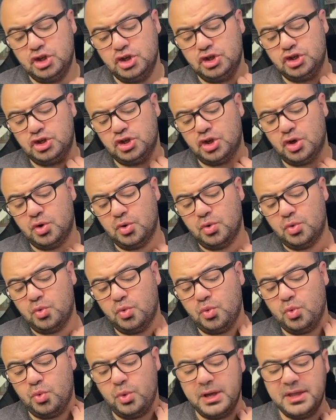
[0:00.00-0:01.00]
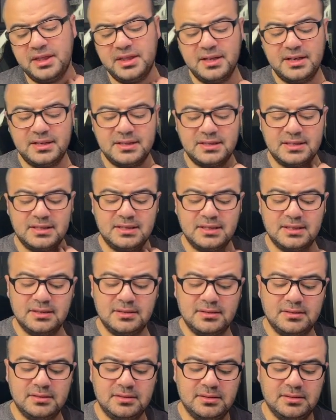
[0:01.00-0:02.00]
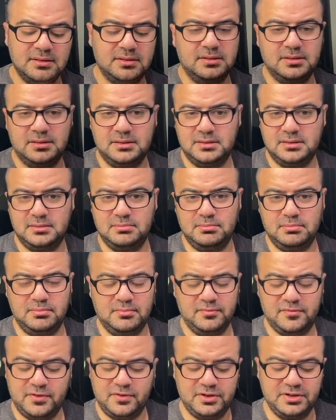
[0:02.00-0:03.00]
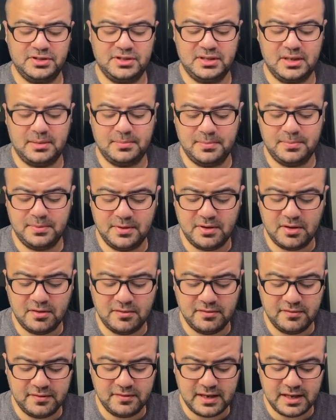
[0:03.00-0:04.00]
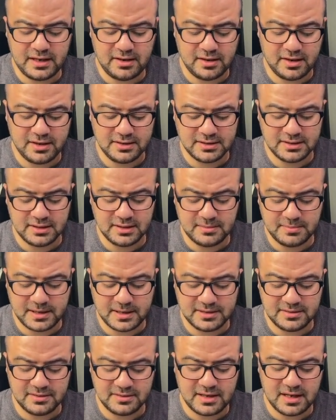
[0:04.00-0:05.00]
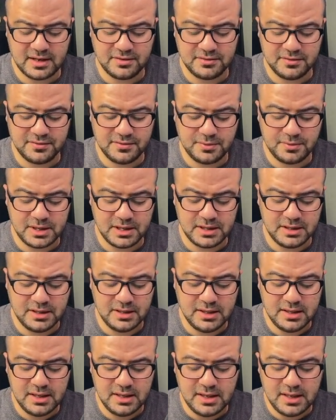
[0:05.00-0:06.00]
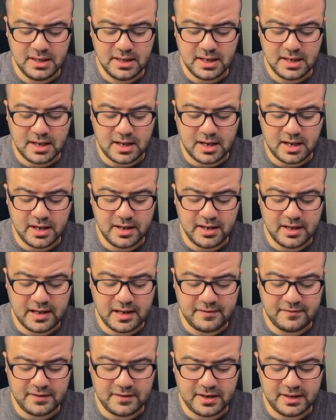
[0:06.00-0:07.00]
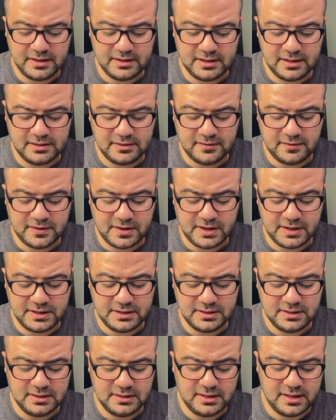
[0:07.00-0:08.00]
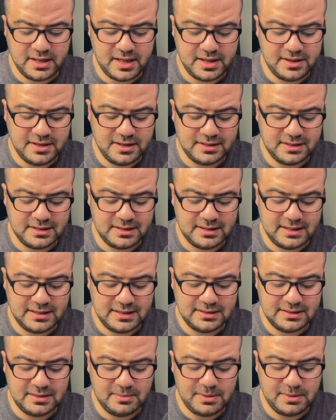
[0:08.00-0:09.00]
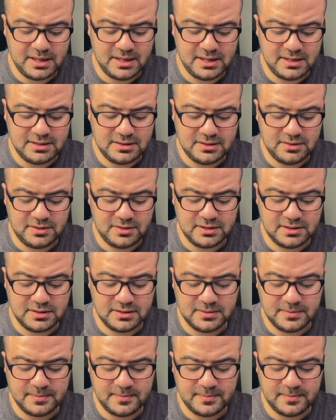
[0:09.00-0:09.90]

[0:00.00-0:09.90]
So with this first step of analyzing the pattern out of the way, I have identified that this is the base unit.